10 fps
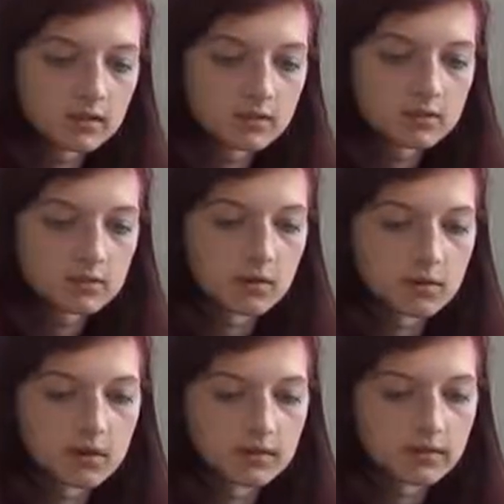So we
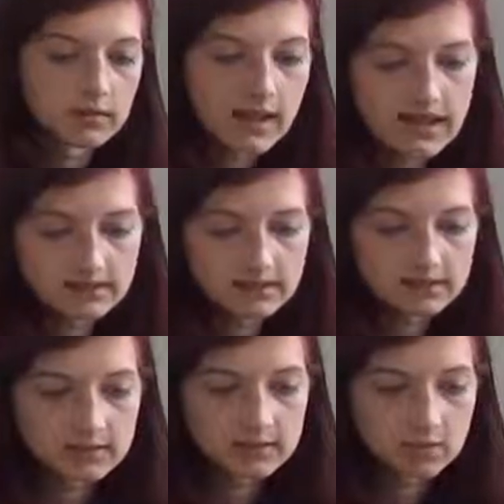want
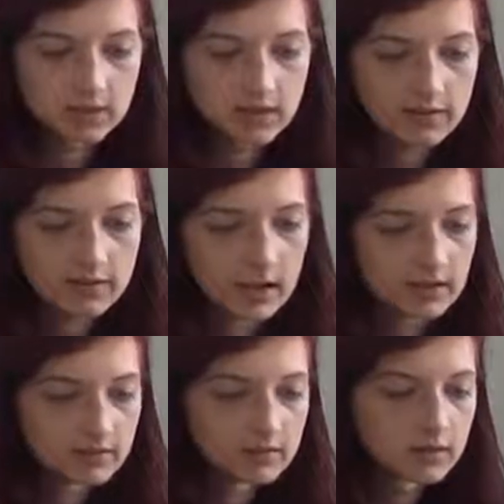less, we can have
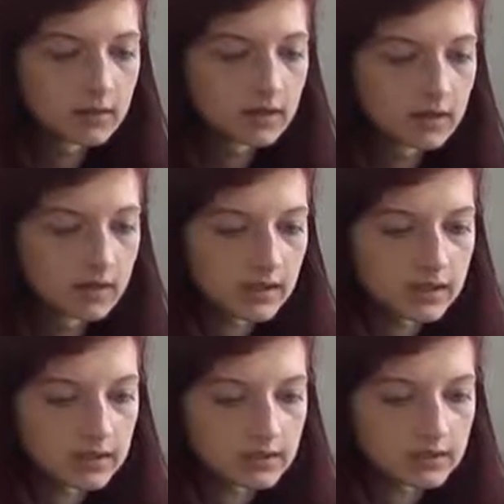that.
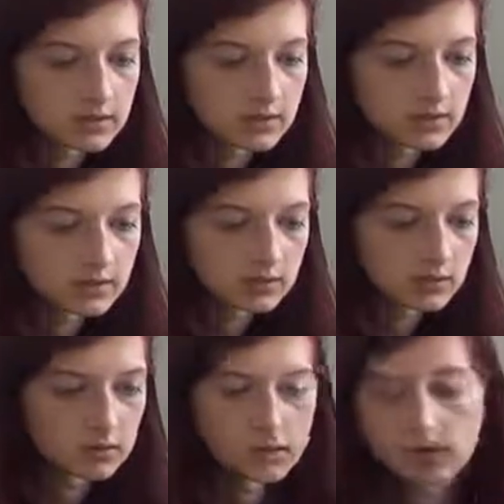And you
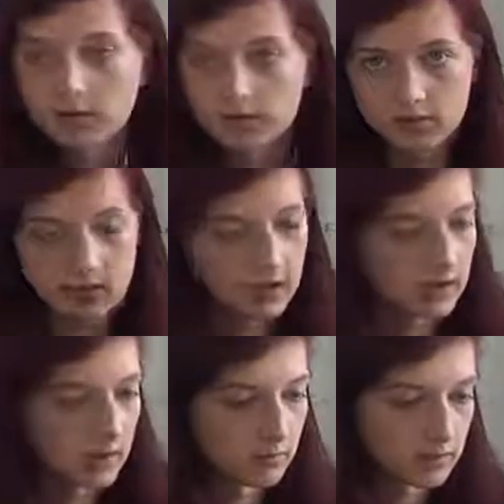would want to go through that
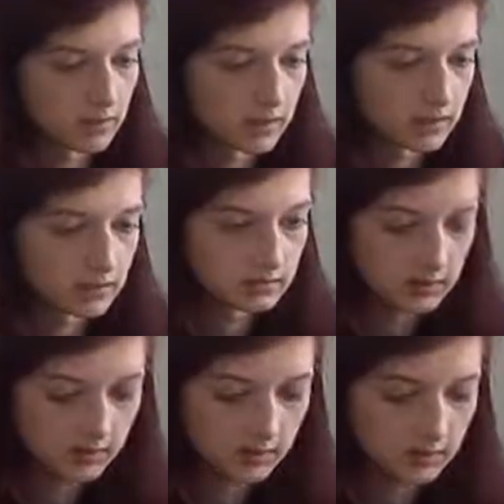again with the kids,
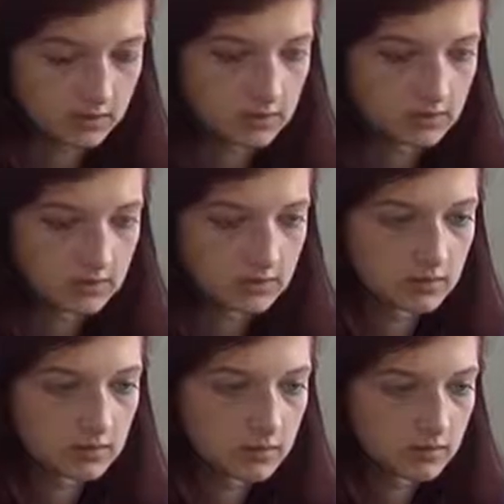but we can just
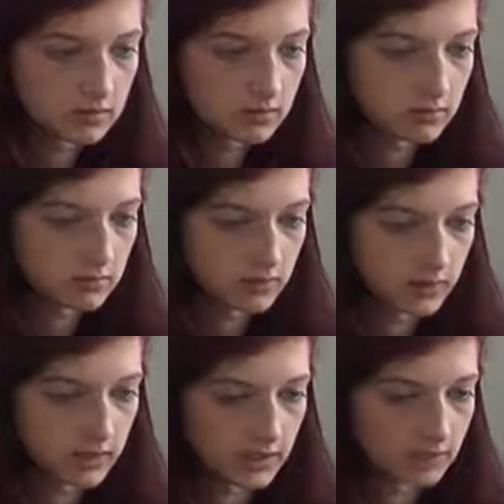
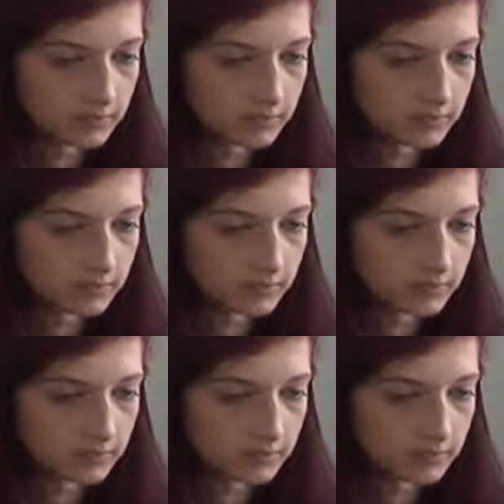duplicate.